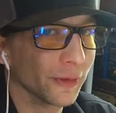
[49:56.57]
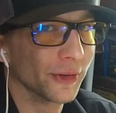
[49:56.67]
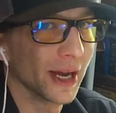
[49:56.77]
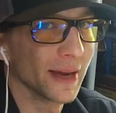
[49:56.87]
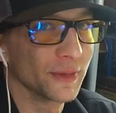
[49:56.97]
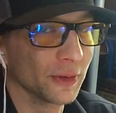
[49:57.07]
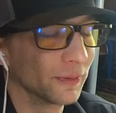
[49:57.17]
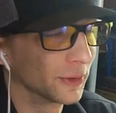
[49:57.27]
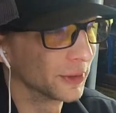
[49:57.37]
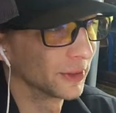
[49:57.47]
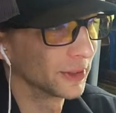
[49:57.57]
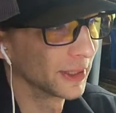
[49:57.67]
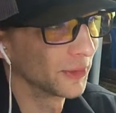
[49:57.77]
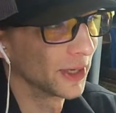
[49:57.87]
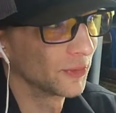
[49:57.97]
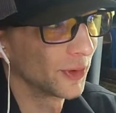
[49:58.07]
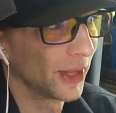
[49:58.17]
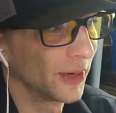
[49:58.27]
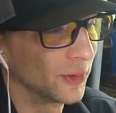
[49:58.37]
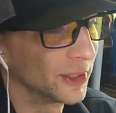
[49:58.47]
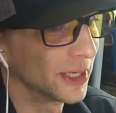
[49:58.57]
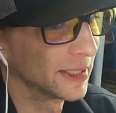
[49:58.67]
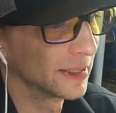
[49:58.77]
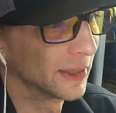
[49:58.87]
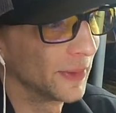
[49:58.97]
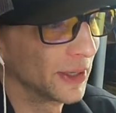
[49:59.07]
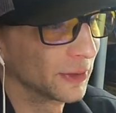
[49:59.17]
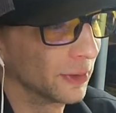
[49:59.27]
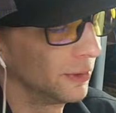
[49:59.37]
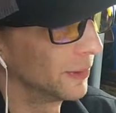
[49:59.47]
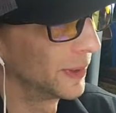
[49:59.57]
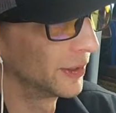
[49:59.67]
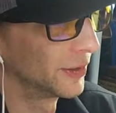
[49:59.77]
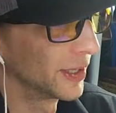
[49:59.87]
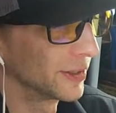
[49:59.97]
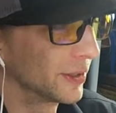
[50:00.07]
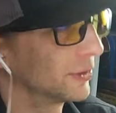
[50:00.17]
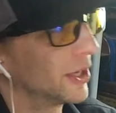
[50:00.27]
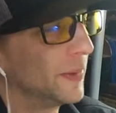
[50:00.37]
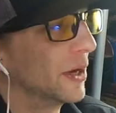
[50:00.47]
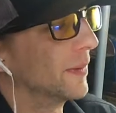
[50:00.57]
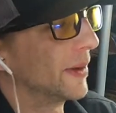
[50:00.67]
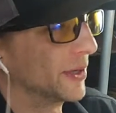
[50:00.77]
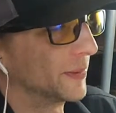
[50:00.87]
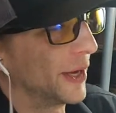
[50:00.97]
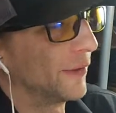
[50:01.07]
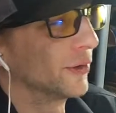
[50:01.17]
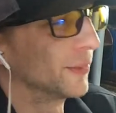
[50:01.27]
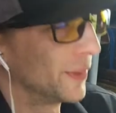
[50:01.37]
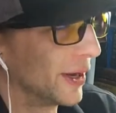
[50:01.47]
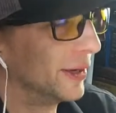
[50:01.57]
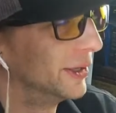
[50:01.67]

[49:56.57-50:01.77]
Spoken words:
time, so unfortunately sometimes my language isn't the best, so I do apologize. I try to be on my best behavior, but